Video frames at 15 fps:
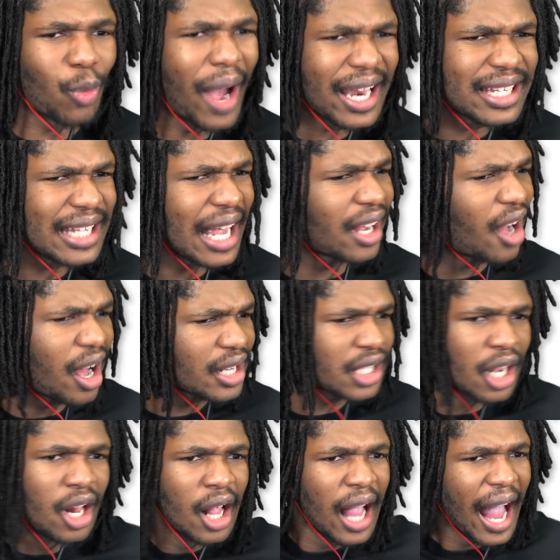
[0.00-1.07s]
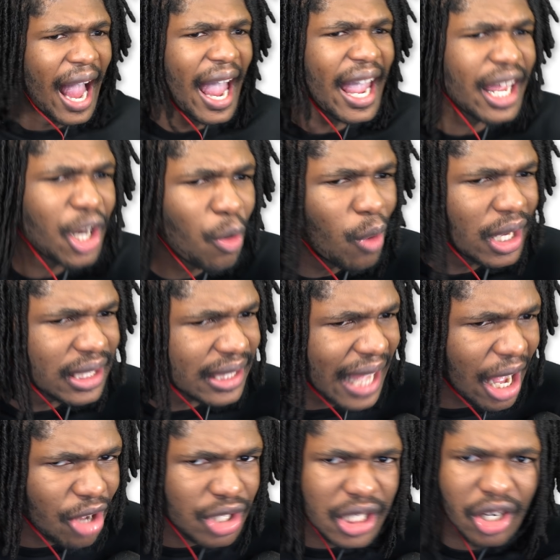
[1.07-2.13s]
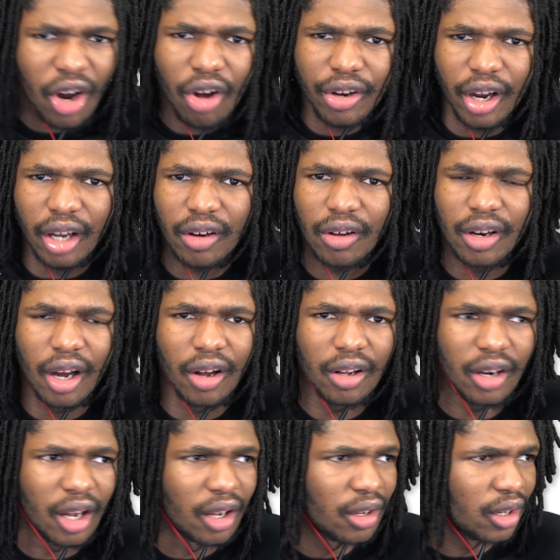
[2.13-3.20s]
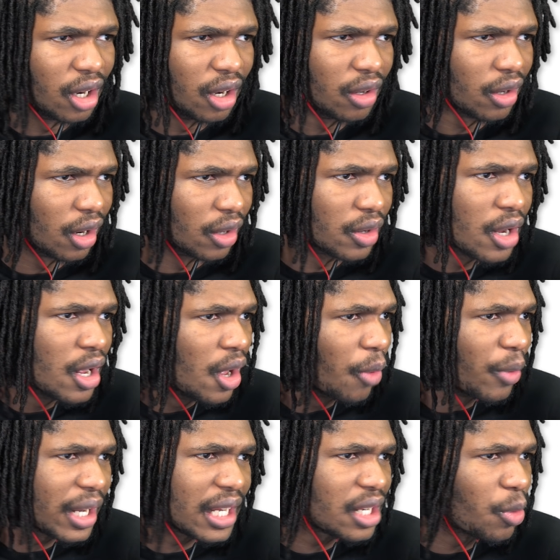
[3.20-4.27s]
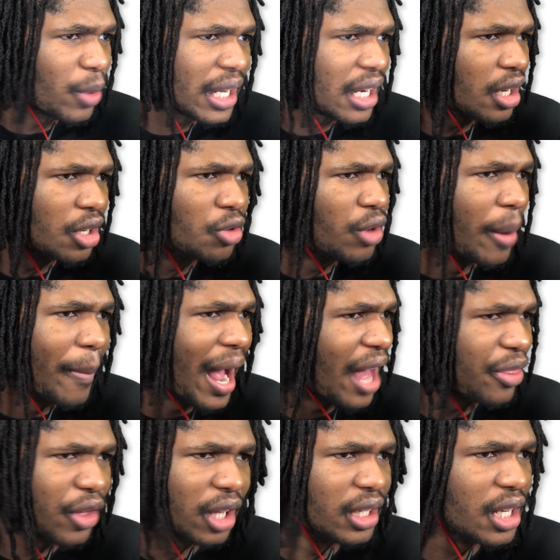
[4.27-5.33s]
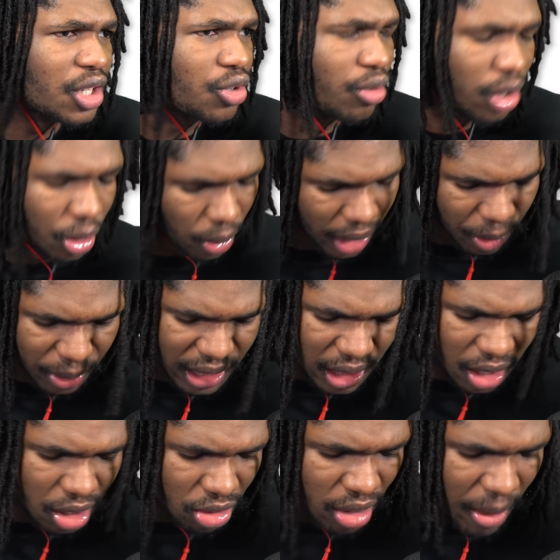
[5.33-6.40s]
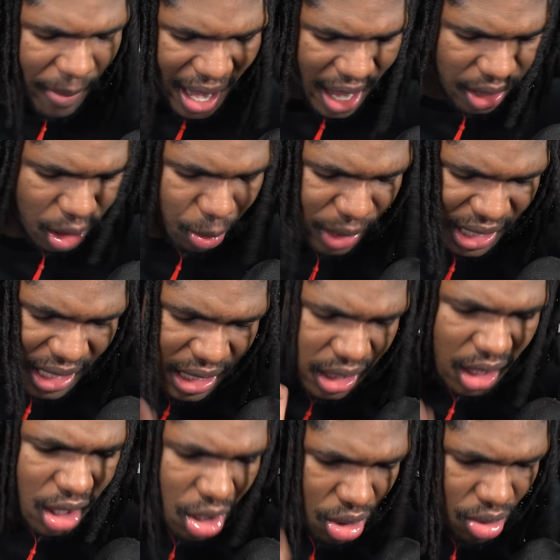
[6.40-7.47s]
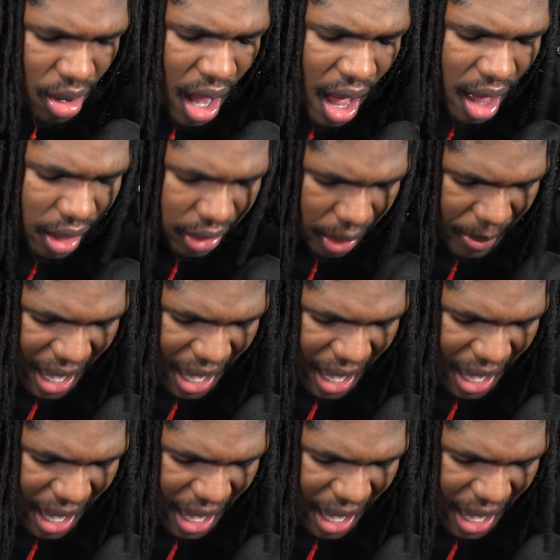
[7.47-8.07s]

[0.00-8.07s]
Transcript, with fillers: Why does that cost eighty-one thousand? Hold on, hold on, hold on, hold on, hold on. We need to, we need to do the math on this real quick. We need to do the math. We need to do the